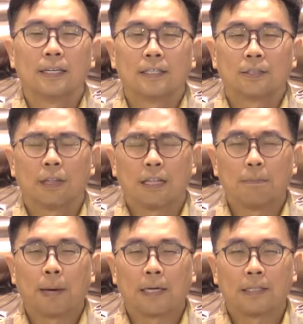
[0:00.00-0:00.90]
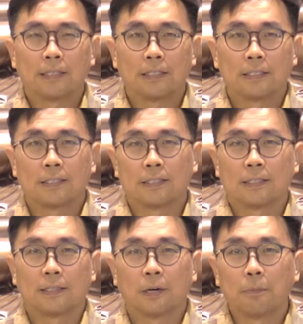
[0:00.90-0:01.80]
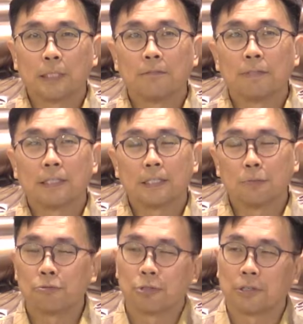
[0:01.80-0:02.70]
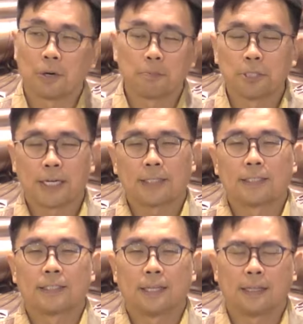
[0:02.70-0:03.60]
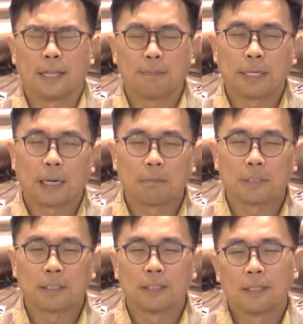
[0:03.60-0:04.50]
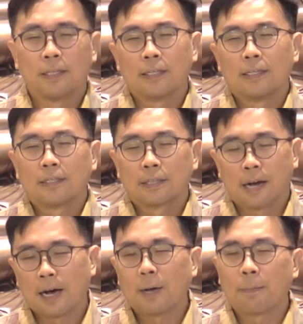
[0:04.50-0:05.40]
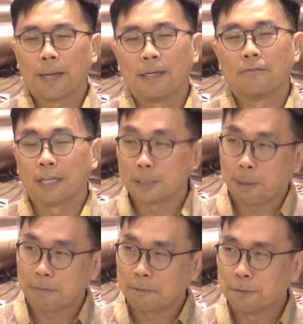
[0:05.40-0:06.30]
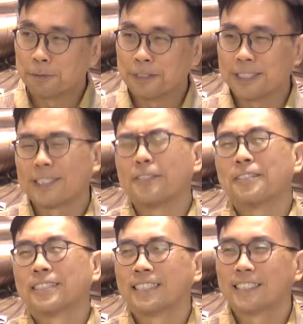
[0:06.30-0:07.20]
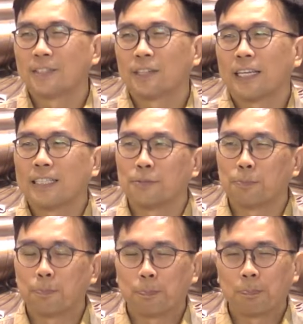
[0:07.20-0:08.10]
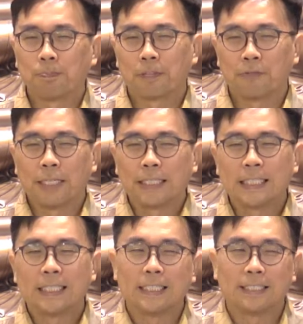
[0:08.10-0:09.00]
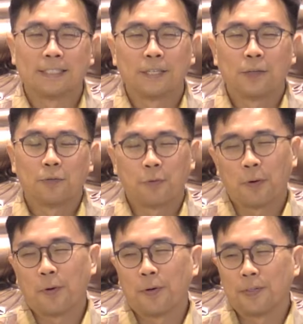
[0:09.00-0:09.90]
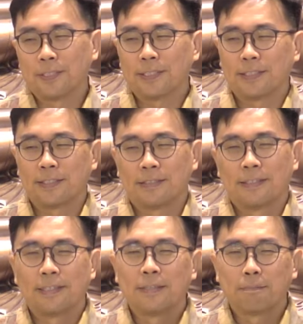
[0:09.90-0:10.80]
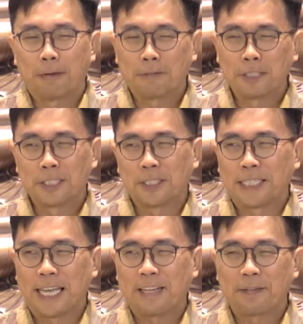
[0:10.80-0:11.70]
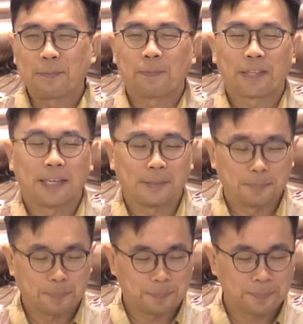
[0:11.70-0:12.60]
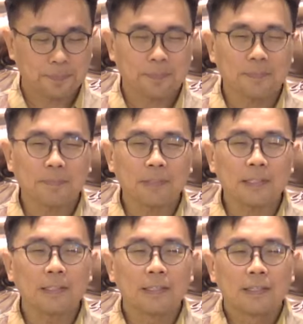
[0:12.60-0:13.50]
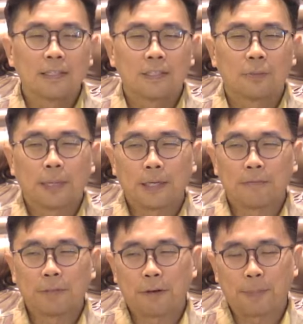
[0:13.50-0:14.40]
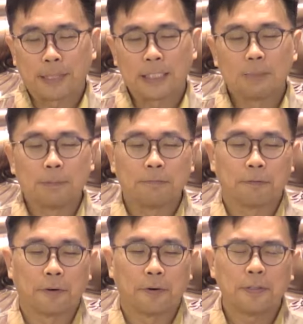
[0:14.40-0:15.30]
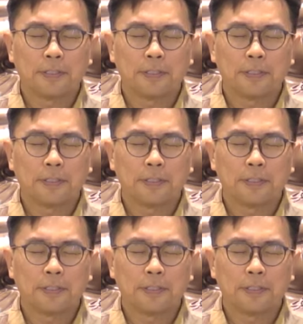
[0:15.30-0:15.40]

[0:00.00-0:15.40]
so that the mind is observing neutral objects and then becomes calm and respectful, so that it's ready for mindfulness on death. Okay. So many of you have practiced before,